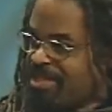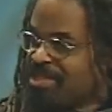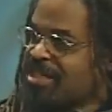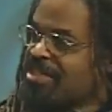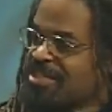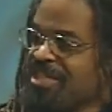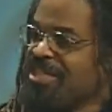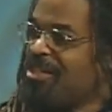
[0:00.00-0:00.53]

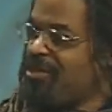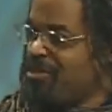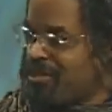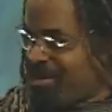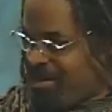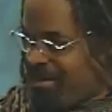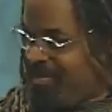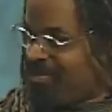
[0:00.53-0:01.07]
sixteen years
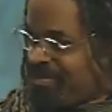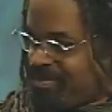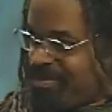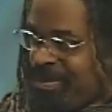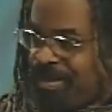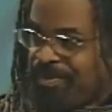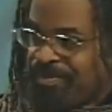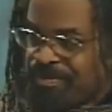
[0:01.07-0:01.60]
ago.
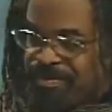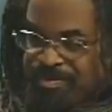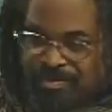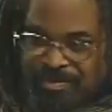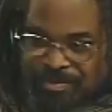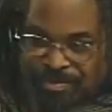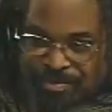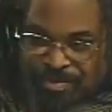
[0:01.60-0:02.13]
Right, right, yours,
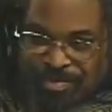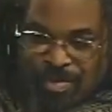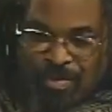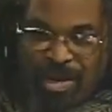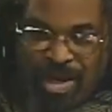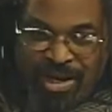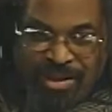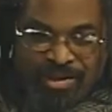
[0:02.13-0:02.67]
the good faith
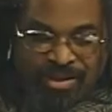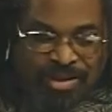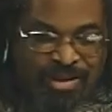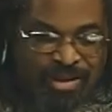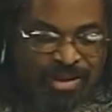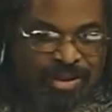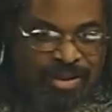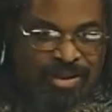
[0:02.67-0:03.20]
Mine. effort.
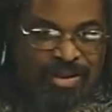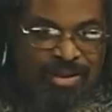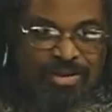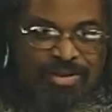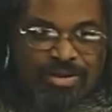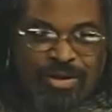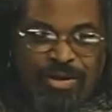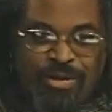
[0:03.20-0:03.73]

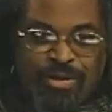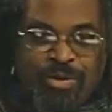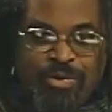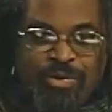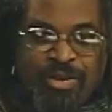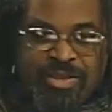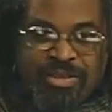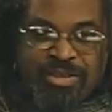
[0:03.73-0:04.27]
So
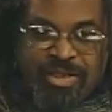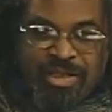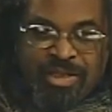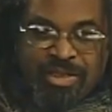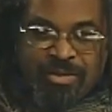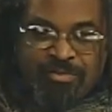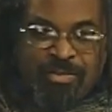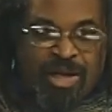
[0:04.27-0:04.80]
let's
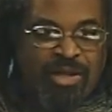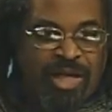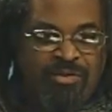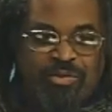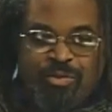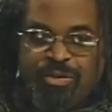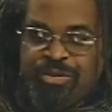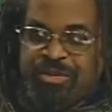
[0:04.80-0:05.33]
see,
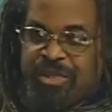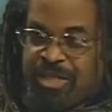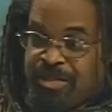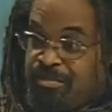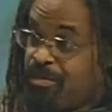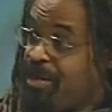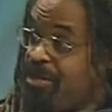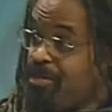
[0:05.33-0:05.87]
eleven
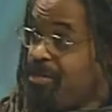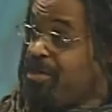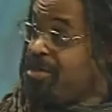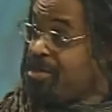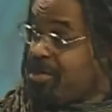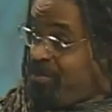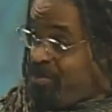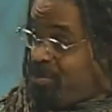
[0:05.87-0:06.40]
percent minorities
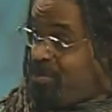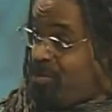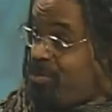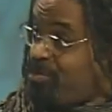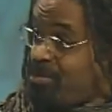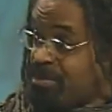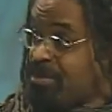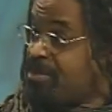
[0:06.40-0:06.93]
in the pool,
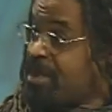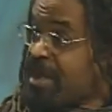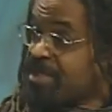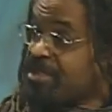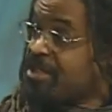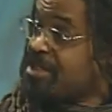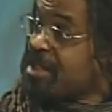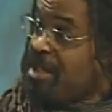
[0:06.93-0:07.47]
which is
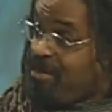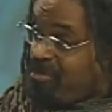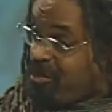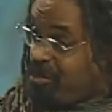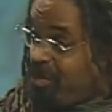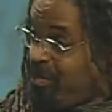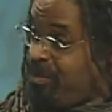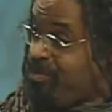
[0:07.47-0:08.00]
actually
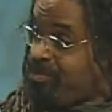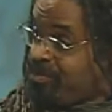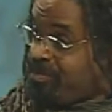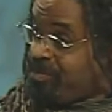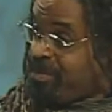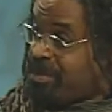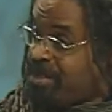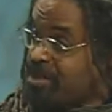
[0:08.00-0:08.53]
comparable
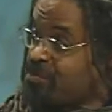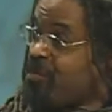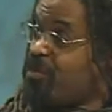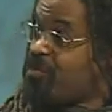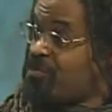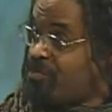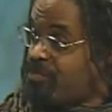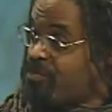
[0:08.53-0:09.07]
because to our
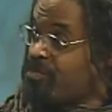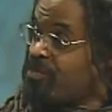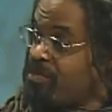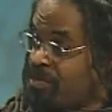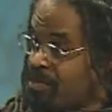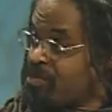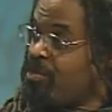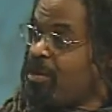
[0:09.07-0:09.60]
market for, area,
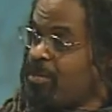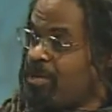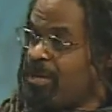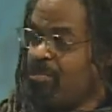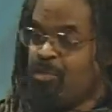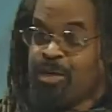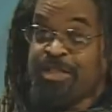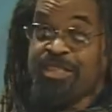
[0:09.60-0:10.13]
yes. To our mar
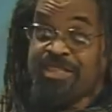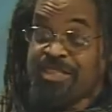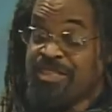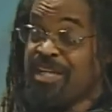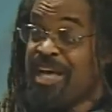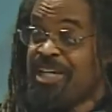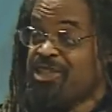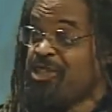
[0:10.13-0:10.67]
which is
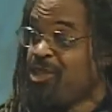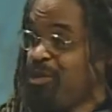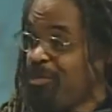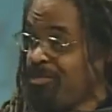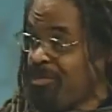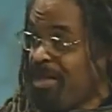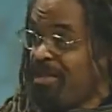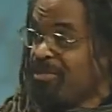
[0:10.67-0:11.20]
national,
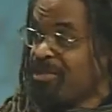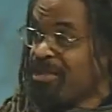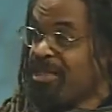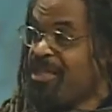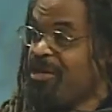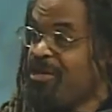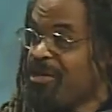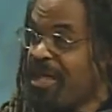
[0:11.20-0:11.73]
and with the
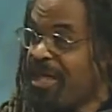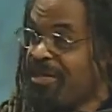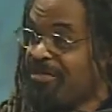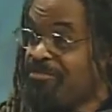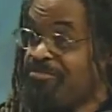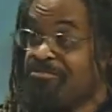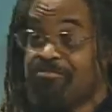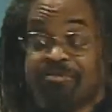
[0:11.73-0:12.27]
internet,
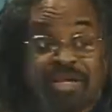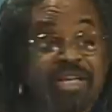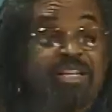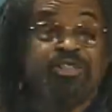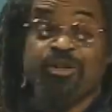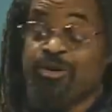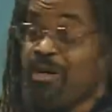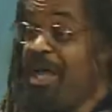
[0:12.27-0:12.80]

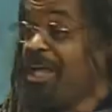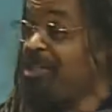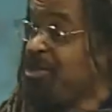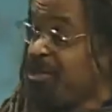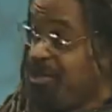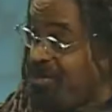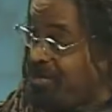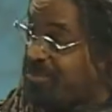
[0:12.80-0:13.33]

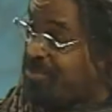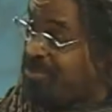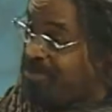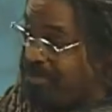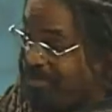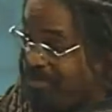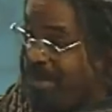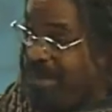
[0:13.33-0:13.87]
international. Right, now.